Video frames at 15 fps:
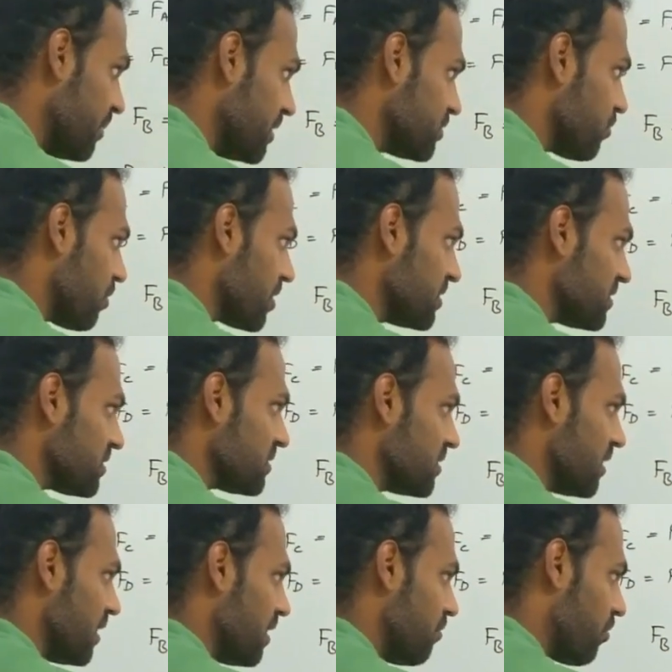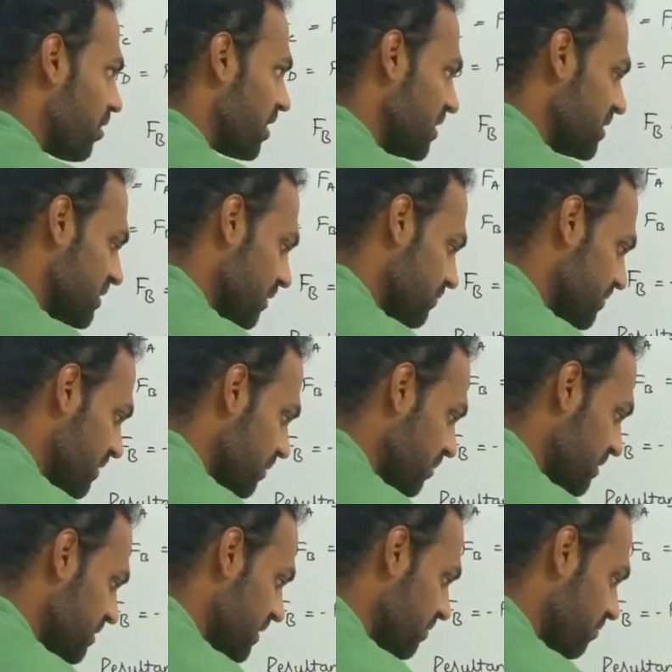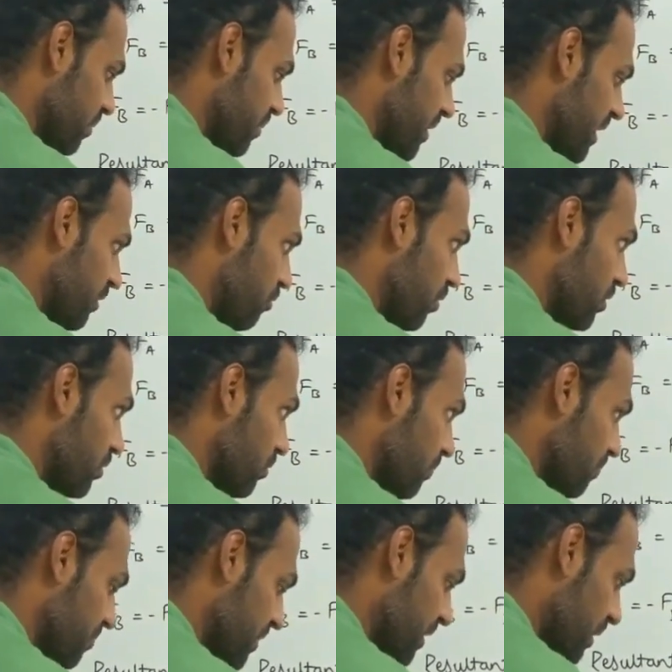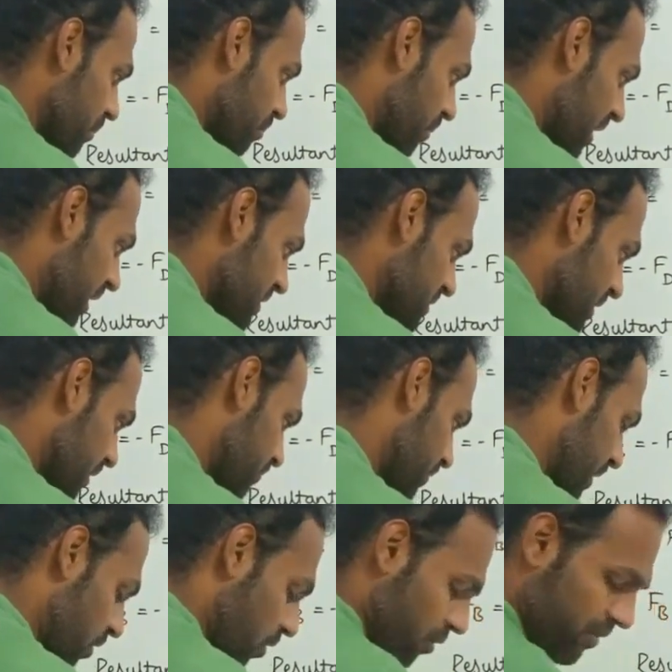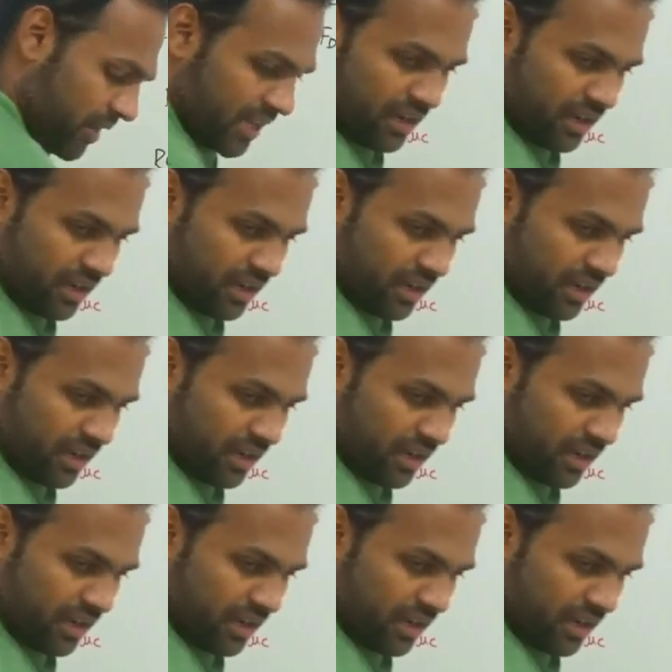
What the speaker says: means what it is? FC means it will be equal to minus FA, or we can